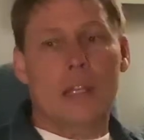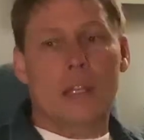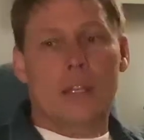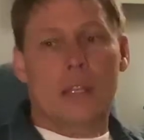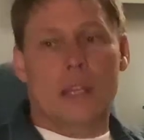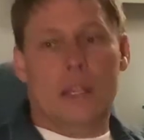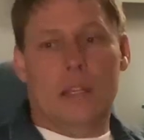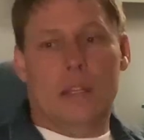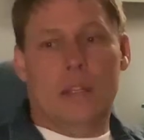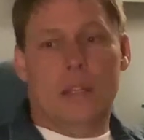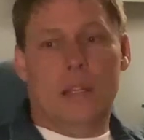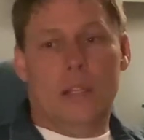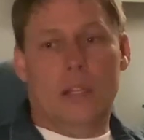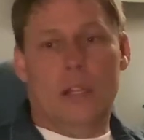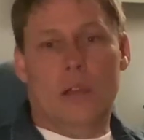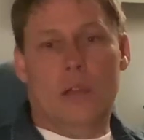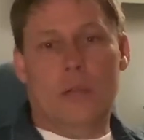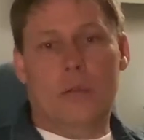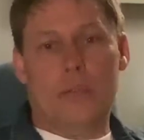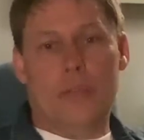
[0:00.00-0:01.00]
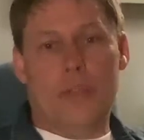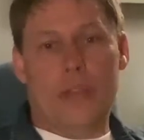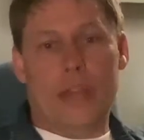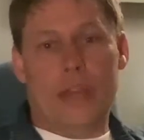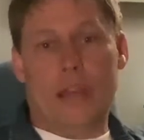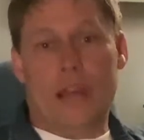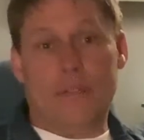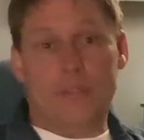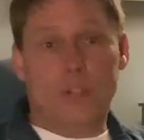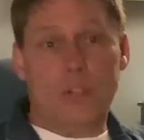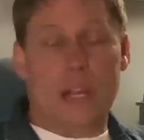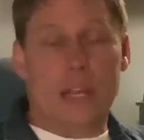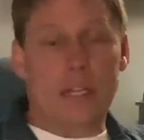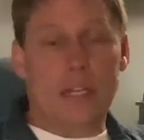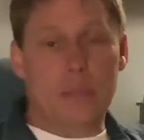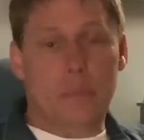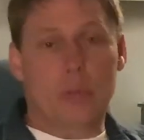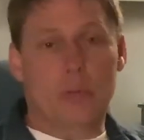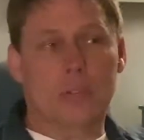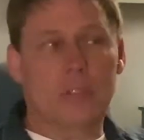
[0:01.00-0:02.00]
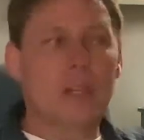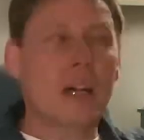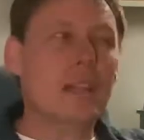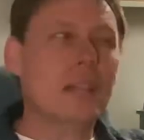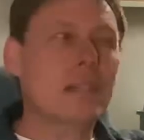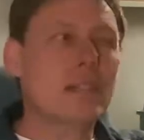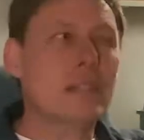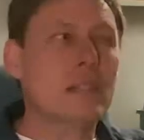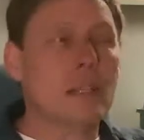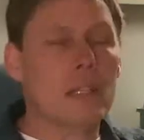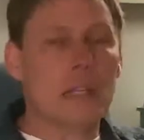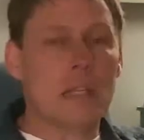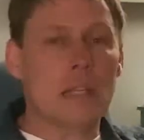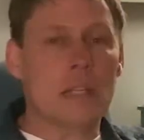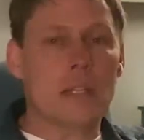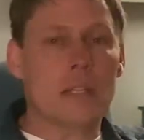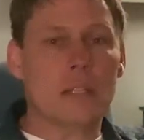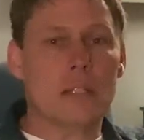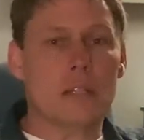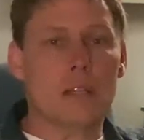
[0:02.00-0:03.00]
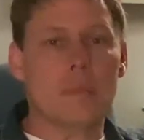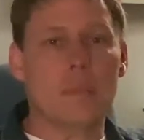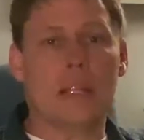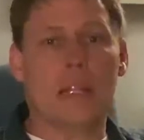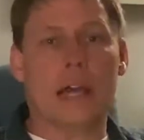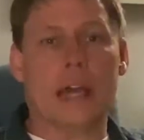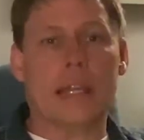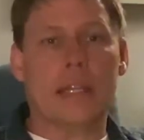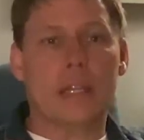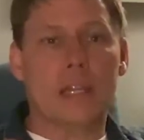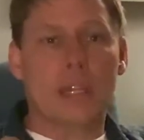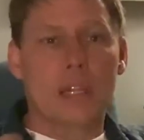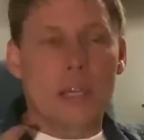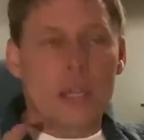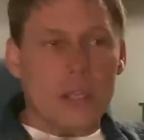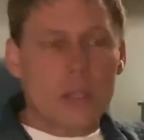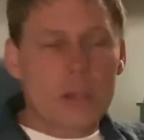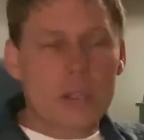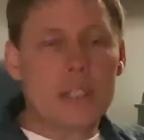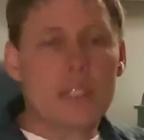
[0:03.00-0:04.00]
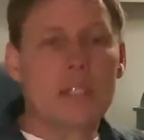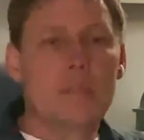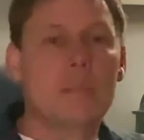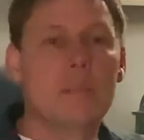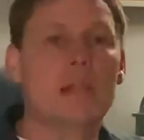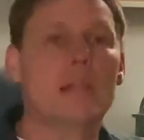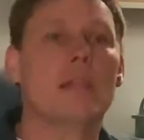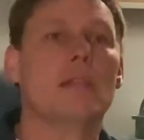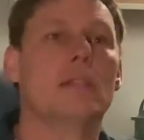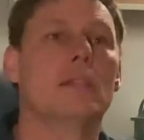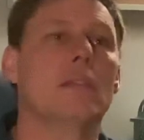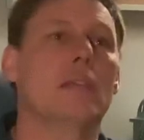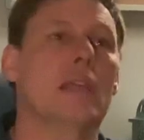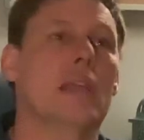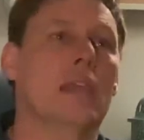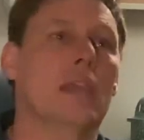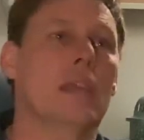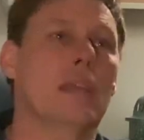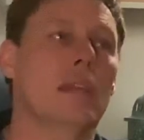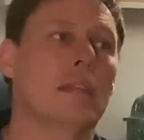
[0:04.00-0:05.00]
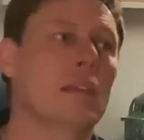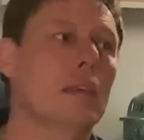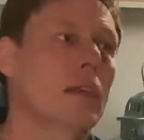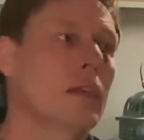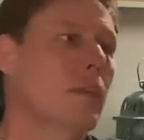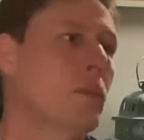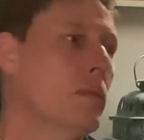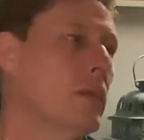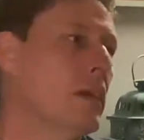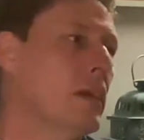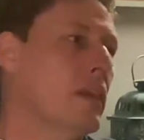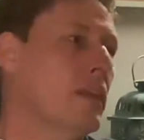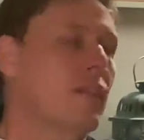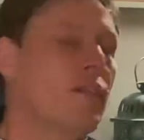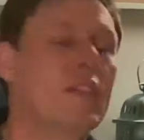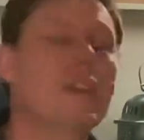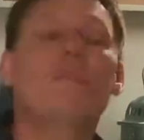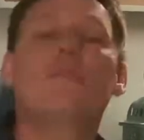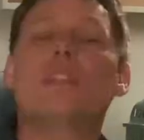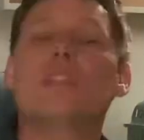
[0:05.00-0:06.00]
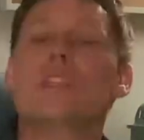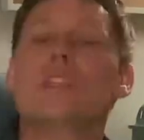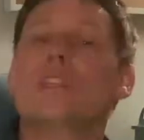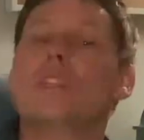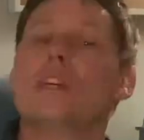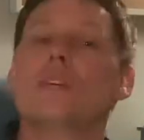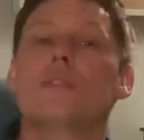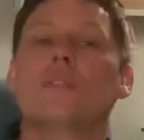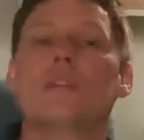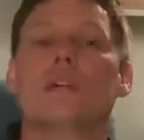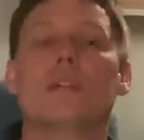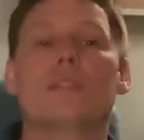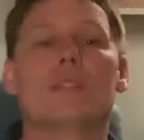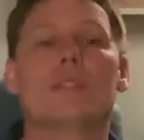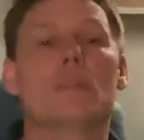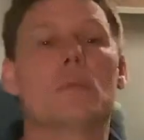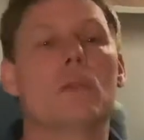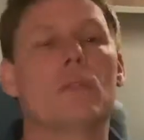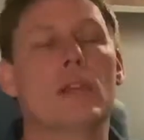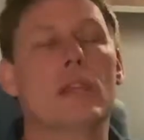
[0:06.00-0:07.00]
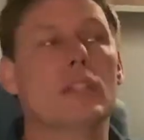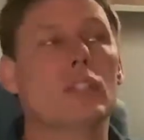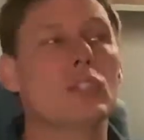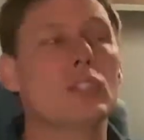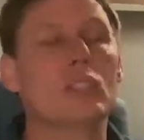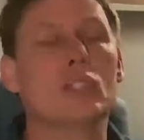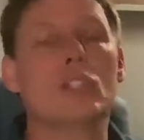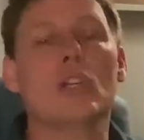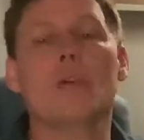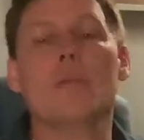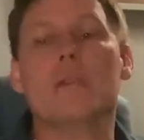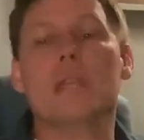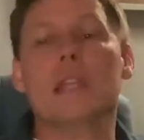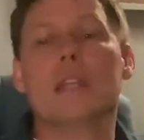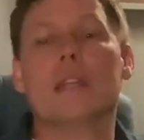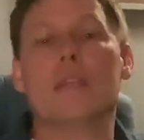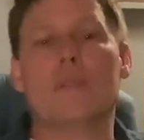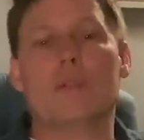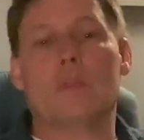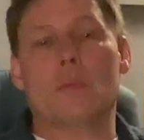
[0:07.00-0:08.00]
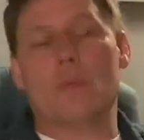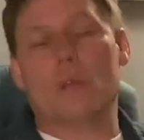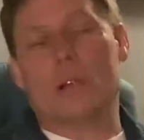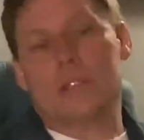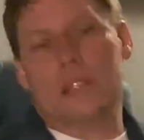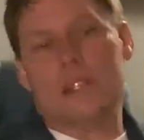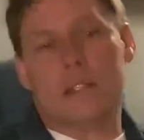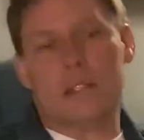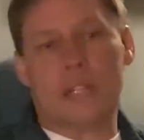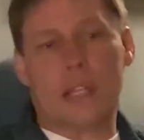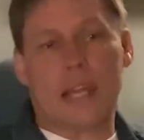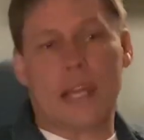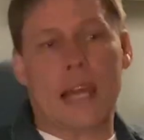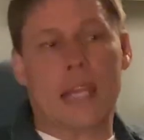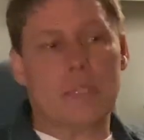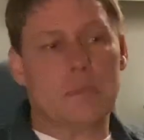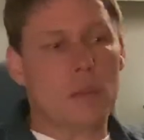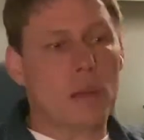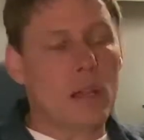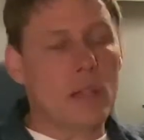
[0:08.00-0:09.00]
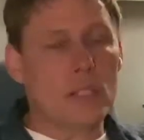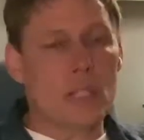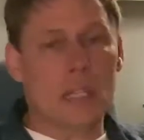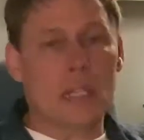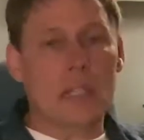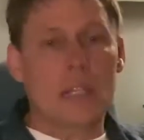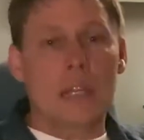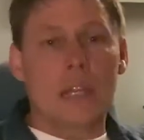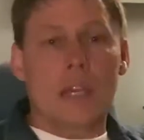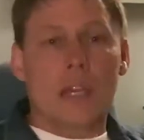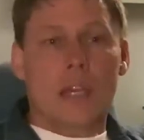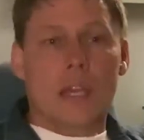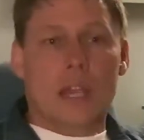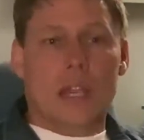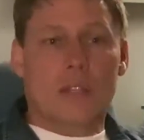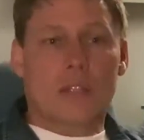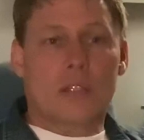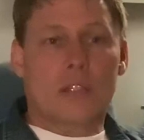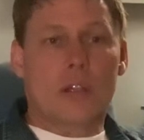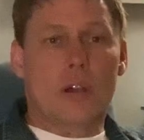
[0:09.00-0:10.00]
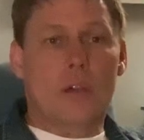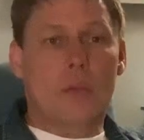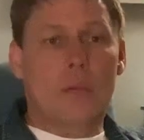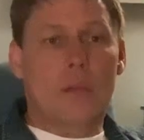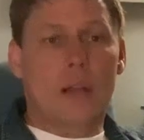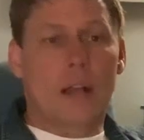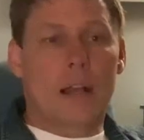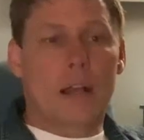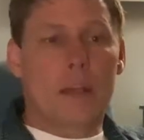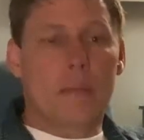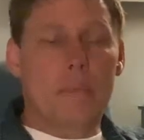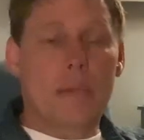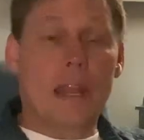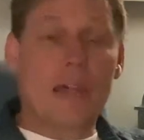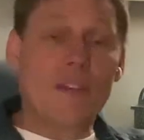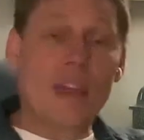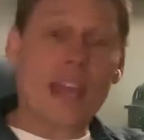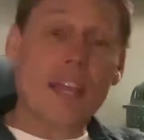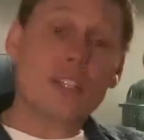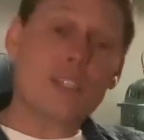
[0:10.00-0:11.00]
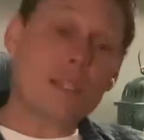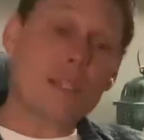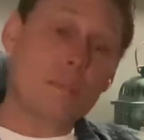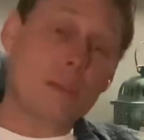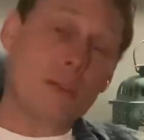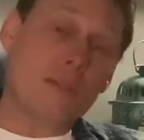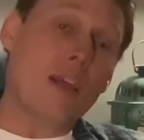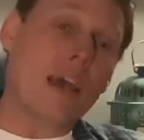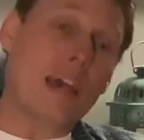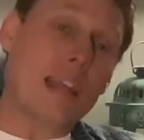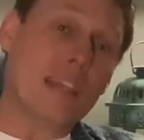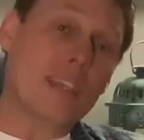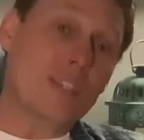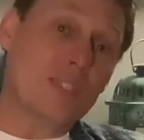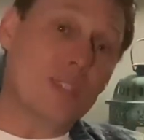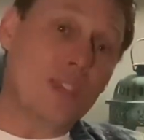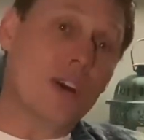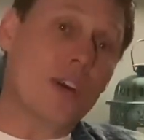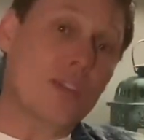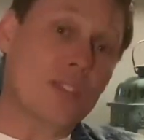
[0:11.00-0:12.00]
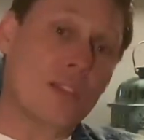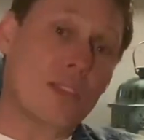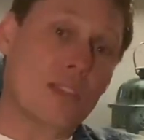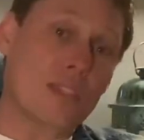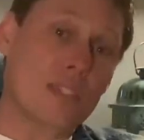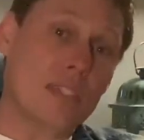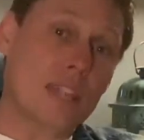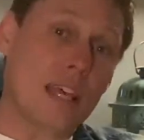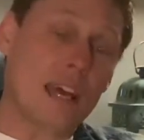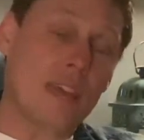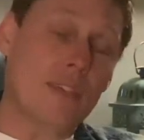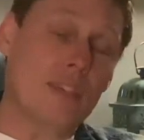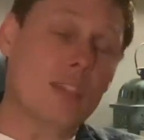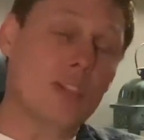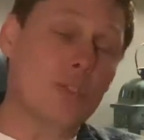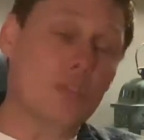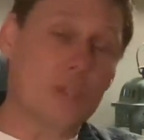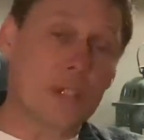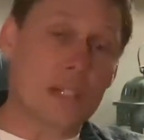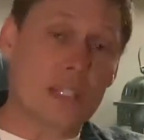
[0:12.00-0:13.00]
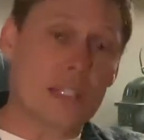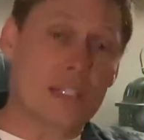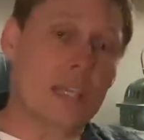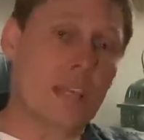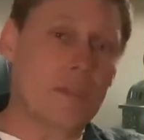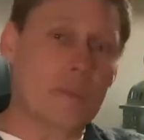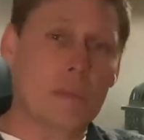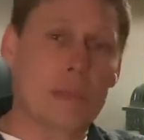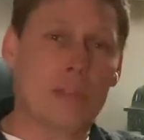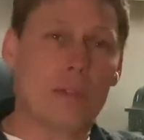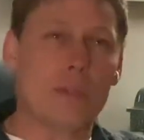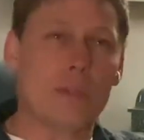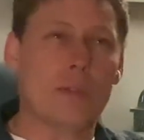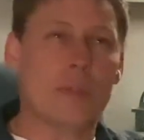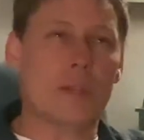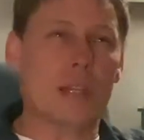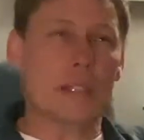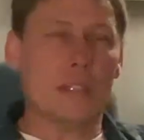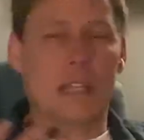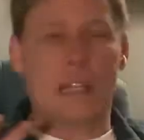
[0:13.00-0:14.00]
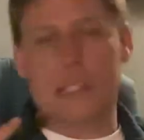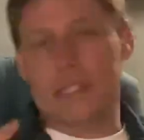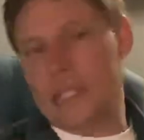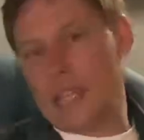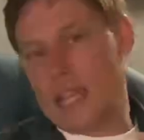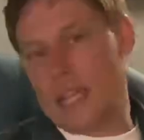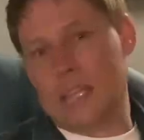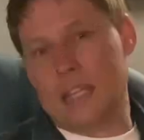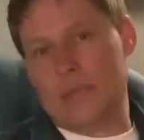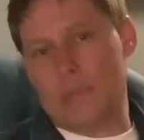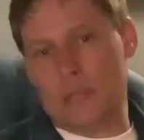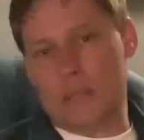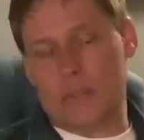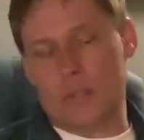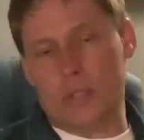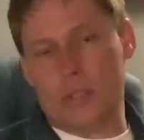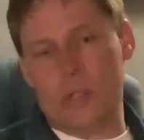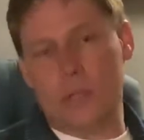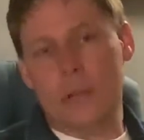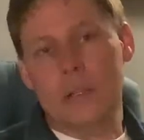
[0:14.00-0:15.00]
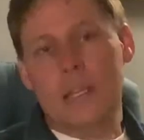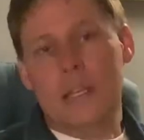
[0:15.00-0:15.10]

and that I've tried to pull, not necessarily Easter, but like Christmas, and we got the 50 show songs that were written, just so many different ones since the last project. And so, but I've actually been writing songs on the side that the Lord has given me through things that He's taken me through